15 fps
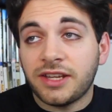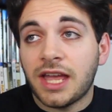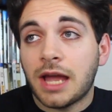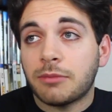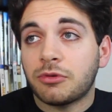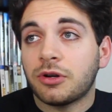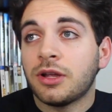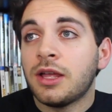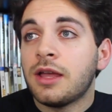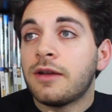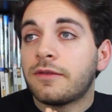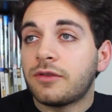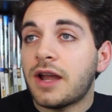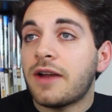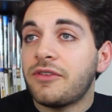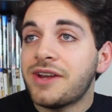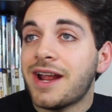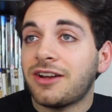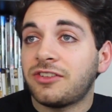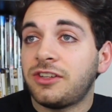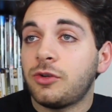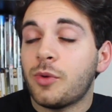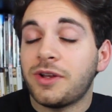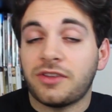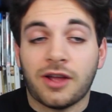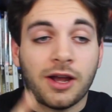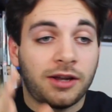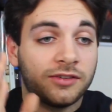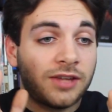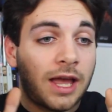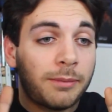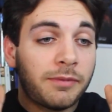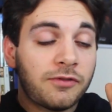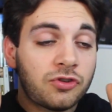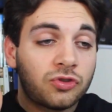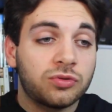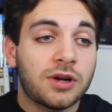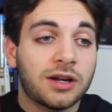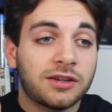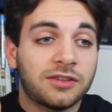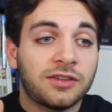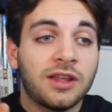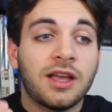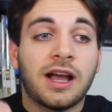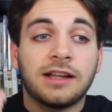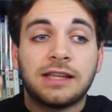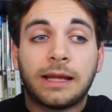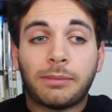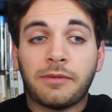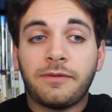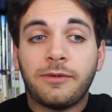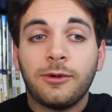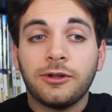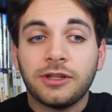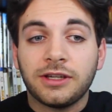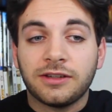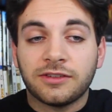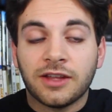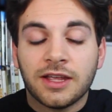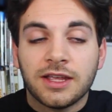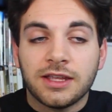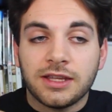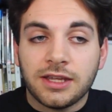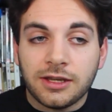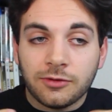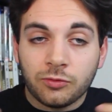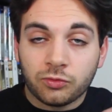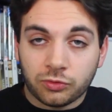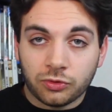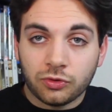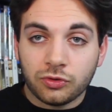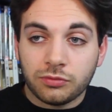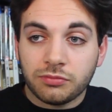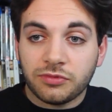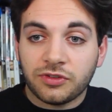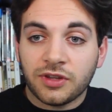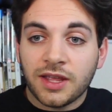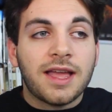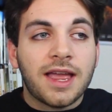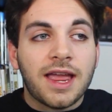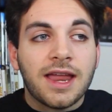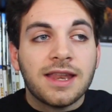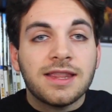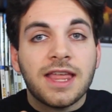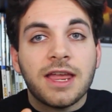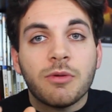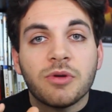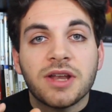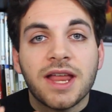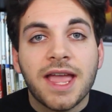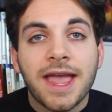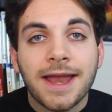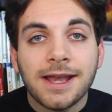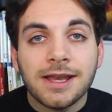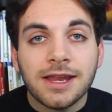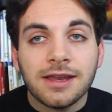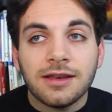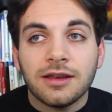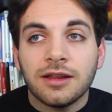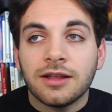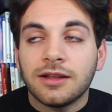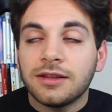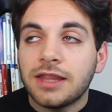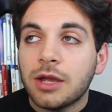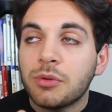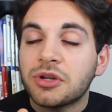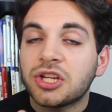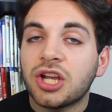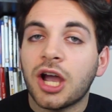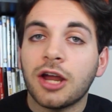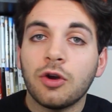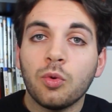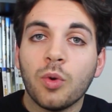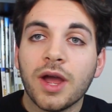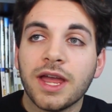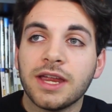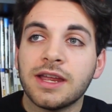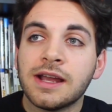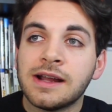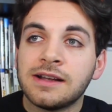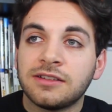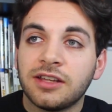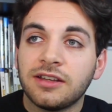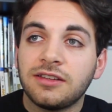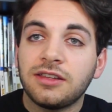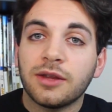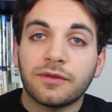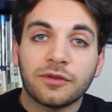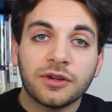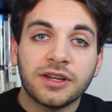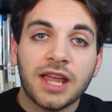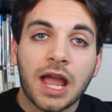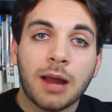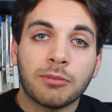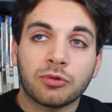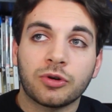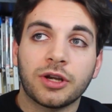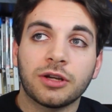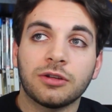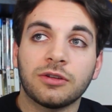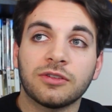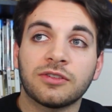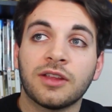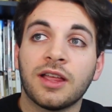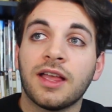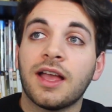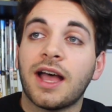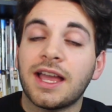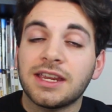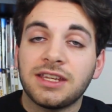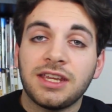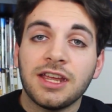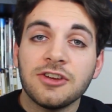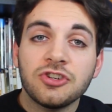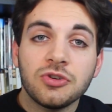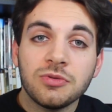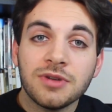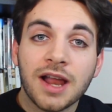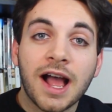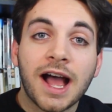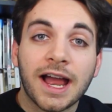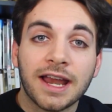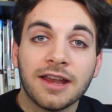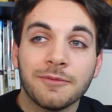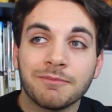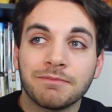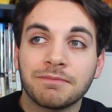a camera for every action sequence on top of trucks, on top of buildings, in rooms, and they would edit it. They would cut away to different camera angles. I kid you not.